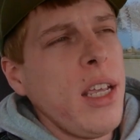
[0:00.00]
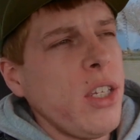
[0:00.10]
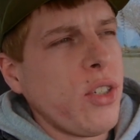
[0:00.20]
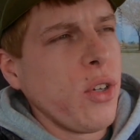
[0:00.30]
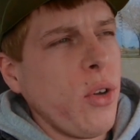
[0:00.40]

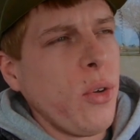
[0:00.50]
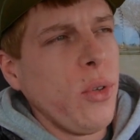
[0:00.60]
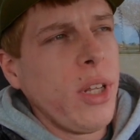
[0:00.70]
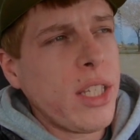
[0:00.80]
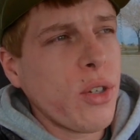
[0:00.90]
So
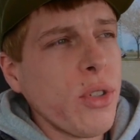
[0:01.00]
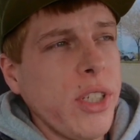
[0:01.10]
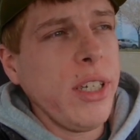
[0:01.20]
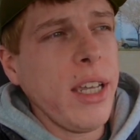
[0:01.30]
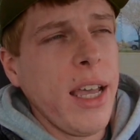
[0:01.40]
let's go
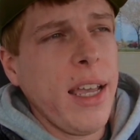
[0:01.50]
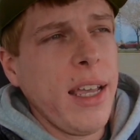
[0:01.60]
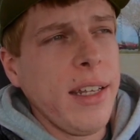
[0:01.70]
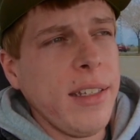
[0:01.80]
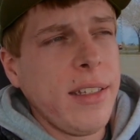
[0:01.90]
see.
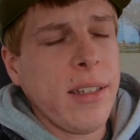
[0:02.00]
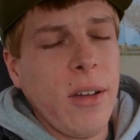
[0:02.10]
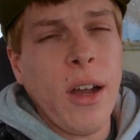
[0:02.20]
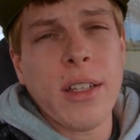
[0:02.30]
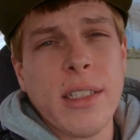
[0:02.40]
And
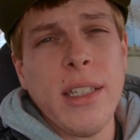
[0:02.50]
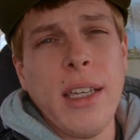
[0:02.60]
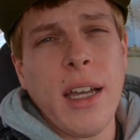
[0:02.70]
honestly,